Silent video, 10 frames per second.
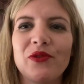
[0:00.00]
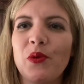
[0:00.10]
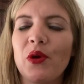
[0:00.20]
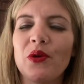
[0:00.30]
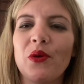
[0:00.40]

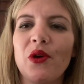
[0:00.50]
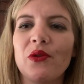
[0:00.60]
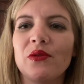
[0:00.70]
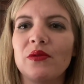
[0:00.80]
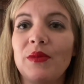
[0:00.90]
quote
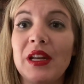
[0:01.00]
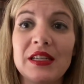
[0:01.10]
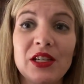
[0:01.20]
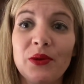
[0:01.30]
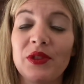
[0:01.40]
unquote, made a
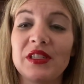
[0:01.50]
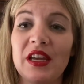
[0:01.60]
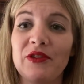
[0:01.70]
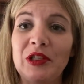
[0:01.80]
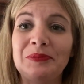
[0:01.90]
deal with the
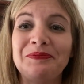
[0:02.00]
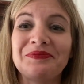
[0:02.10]
devil.